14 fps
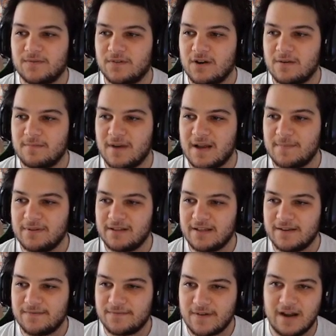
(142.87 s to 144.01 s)
From, I
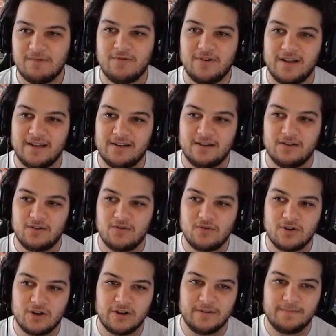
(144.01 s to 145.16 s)
believe, Fyrodan, who
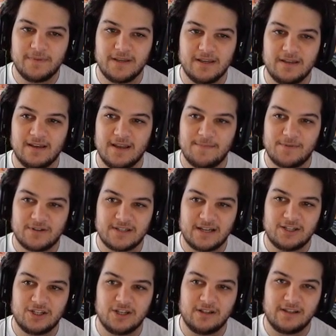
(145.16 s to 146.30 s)
could be a
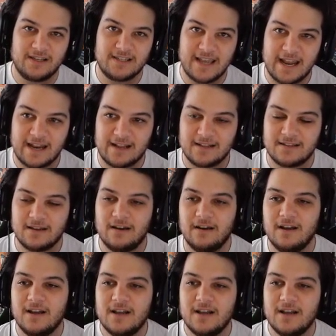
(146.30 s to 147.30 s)
percentage healing, he's gaining a ton.